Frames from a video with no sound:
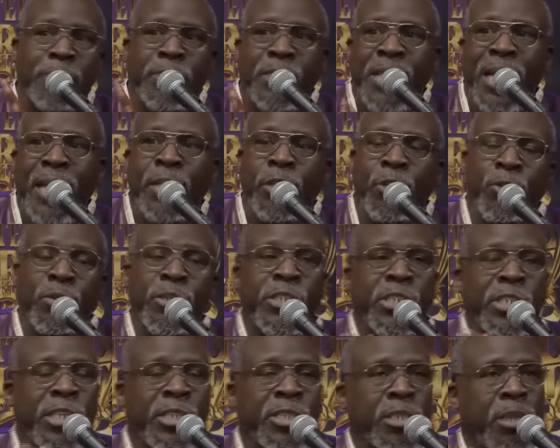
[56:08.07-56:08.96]
website, and you
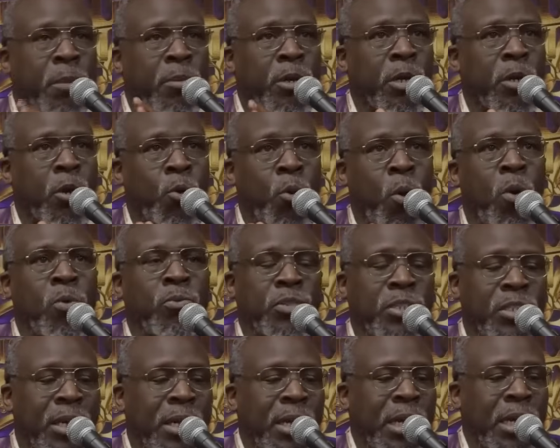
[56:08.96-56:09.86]
can see some of the
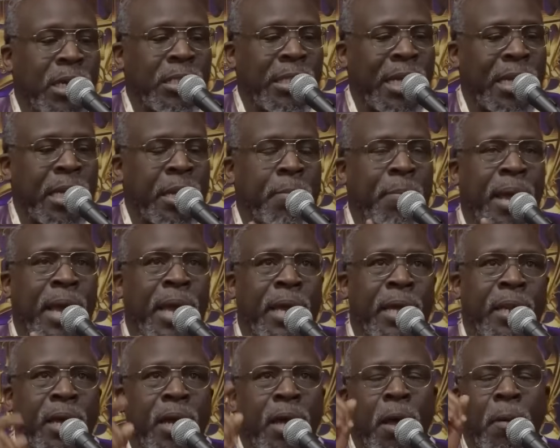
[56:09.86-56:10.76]
quotes that he
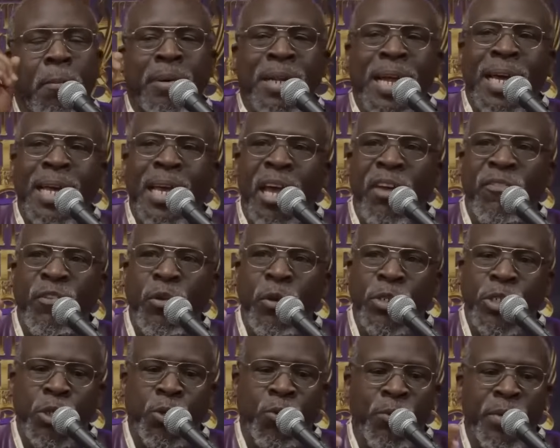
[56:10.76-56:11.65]
made. But I gave
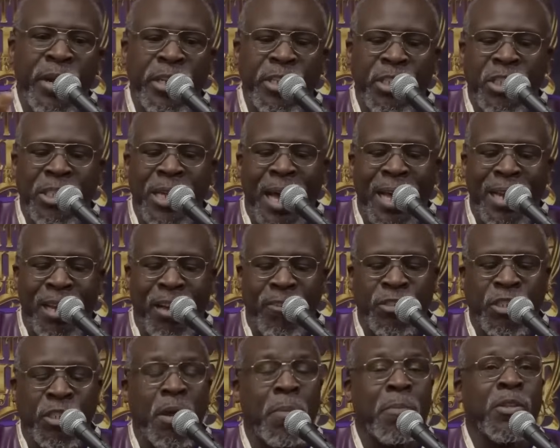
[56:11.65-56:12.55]
you a screenshot
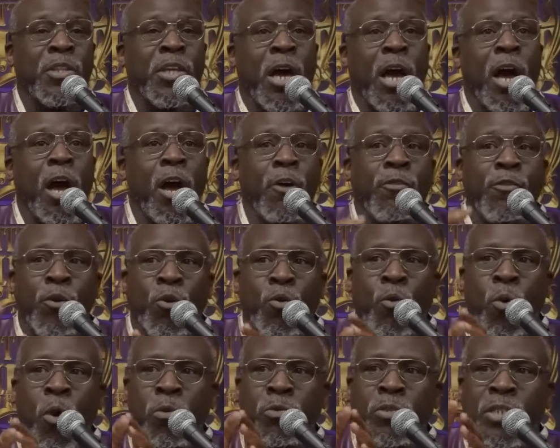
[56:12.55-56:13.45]
of some of the
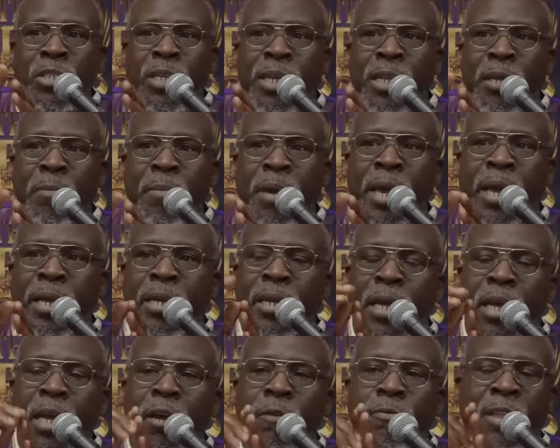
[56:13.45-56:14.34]
other quotes that he
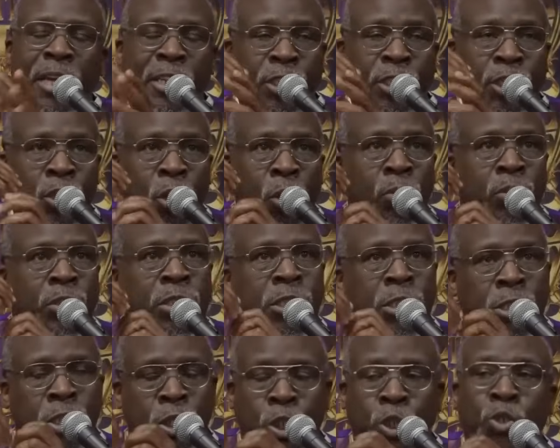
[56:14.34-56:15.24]
made that shows
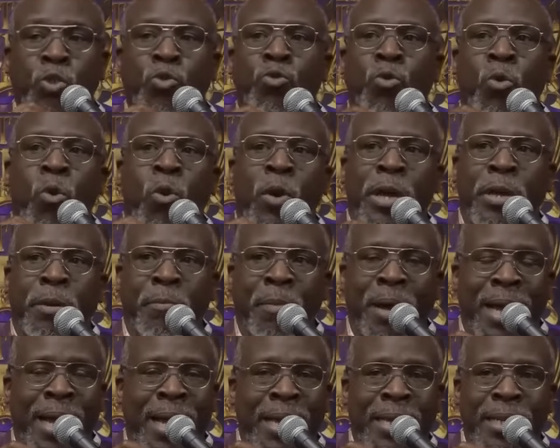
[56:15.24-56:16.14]
the destroyed
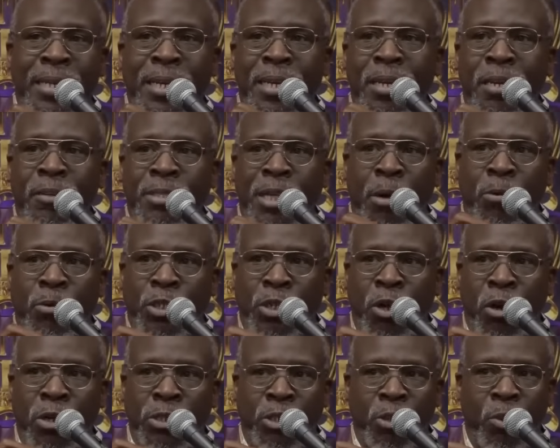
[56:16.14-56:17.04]
mind that
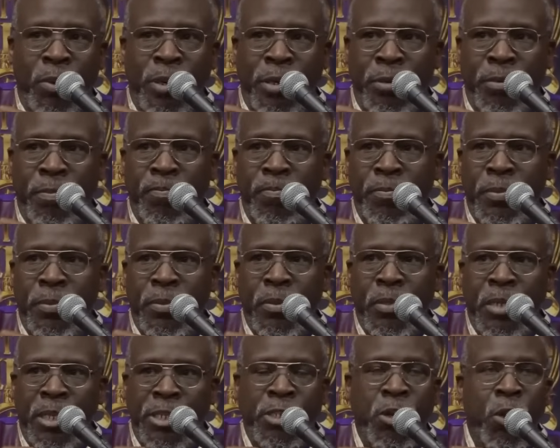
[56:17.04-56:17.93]
was also in him.
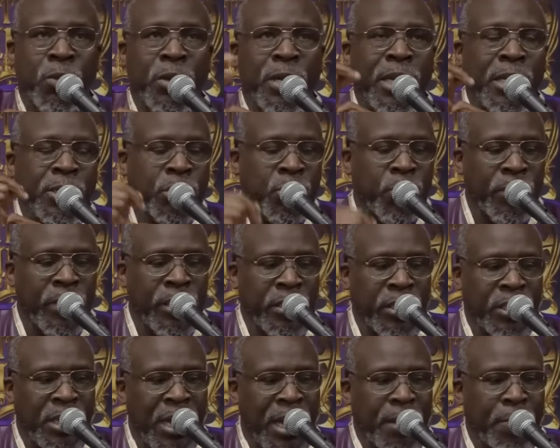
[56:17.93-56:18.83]
Let's go to that
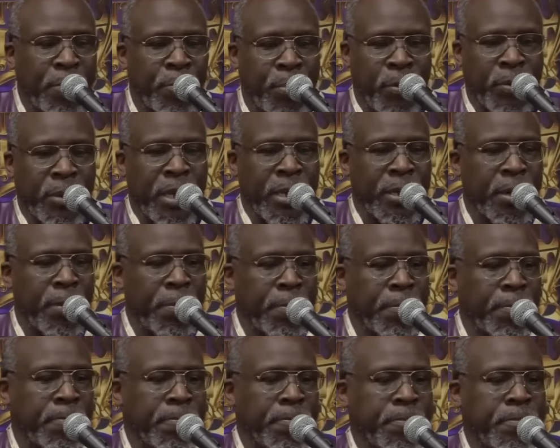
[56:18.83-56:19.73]
screenshot. Pull that up.